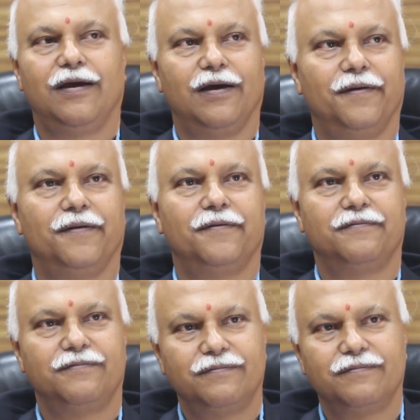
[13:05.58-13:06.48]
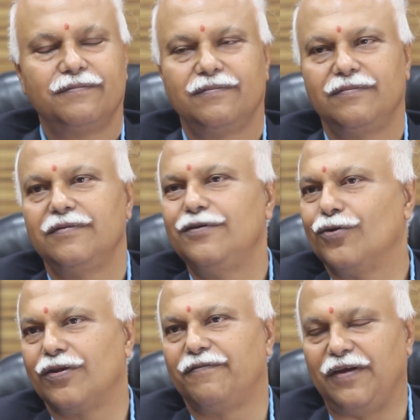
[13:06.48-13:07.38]

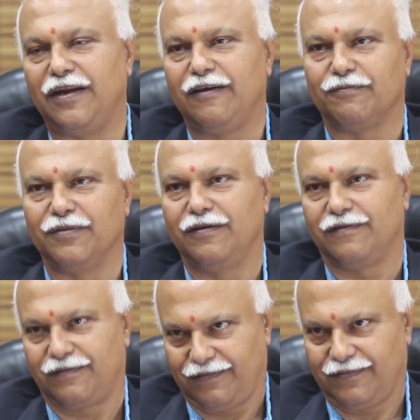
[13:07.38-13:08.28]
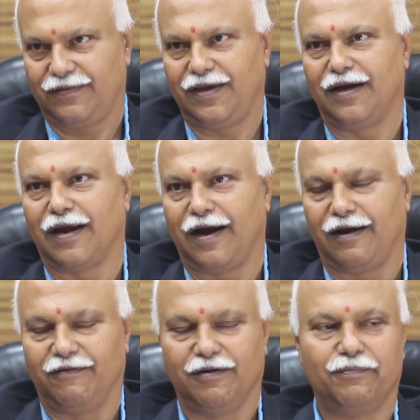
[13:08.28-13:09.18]
The Phoenix Mills, the entire
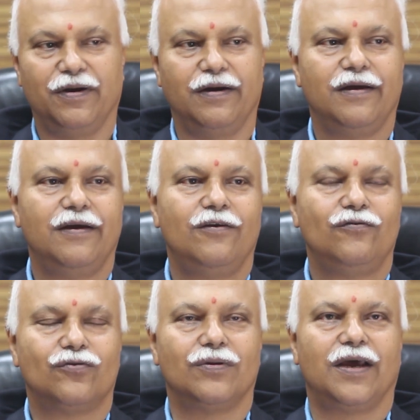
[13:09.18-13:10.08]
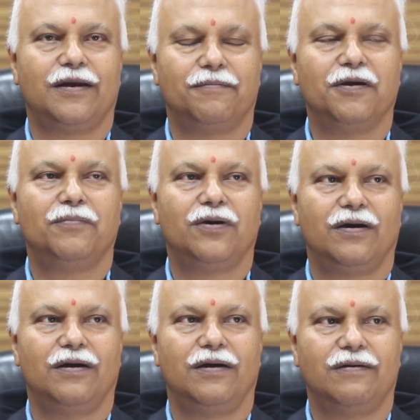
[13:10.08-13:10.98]
development. So I
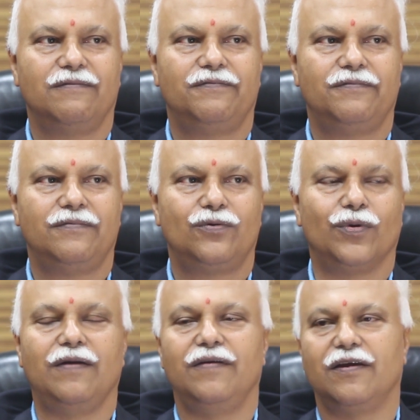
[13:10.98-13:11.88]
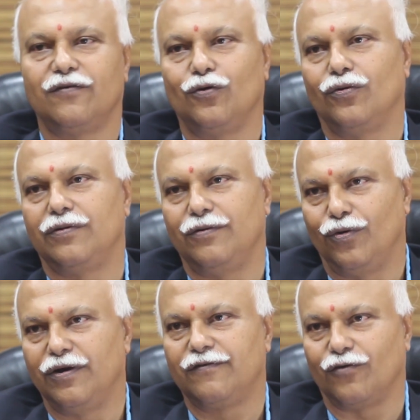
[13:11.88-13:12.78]
remember 12 years ago, the
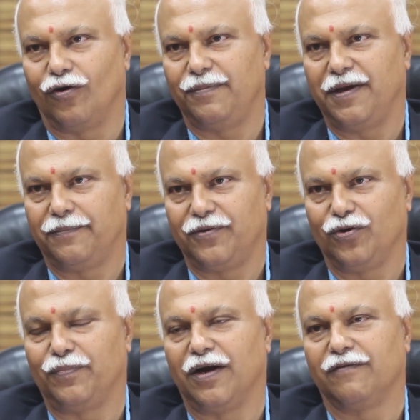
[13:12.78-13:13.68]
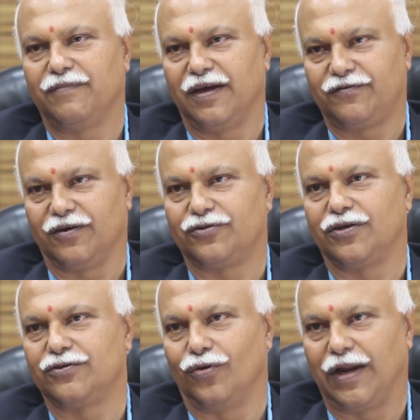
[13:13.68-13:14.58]
owners called me up, part of my
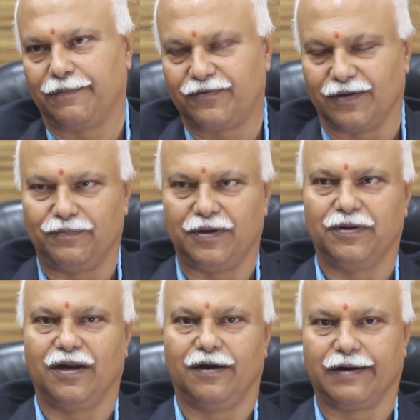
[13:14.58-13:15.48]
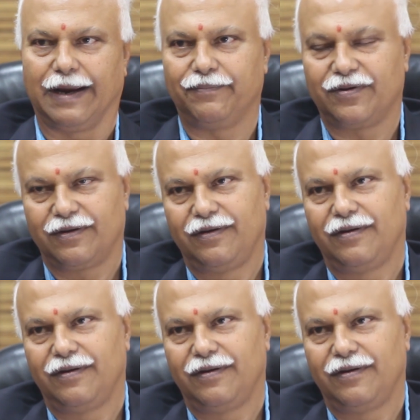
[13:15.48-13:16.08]
structures collapsed, some people are trapped,